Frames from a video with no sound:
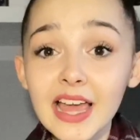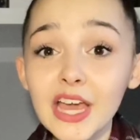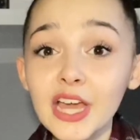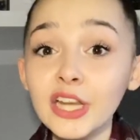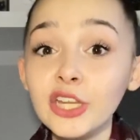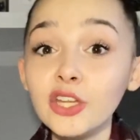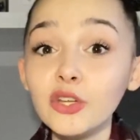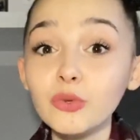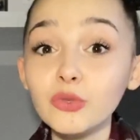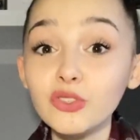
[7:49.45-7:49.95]

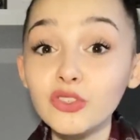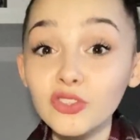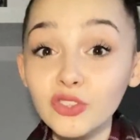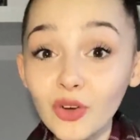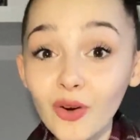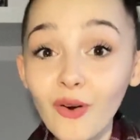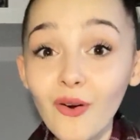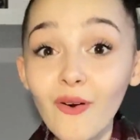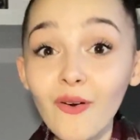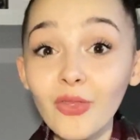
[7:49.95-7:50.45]
and you
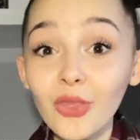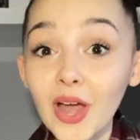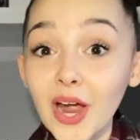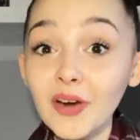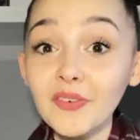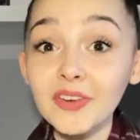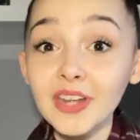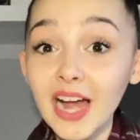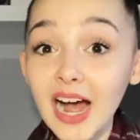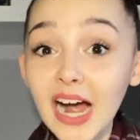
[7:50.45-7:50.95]
saw
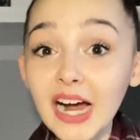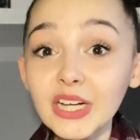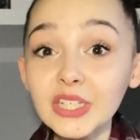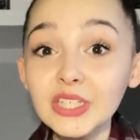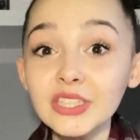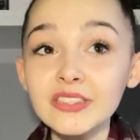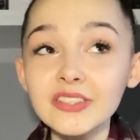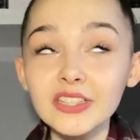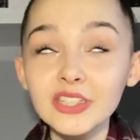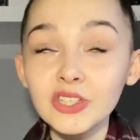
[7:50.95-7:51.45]
their reactions,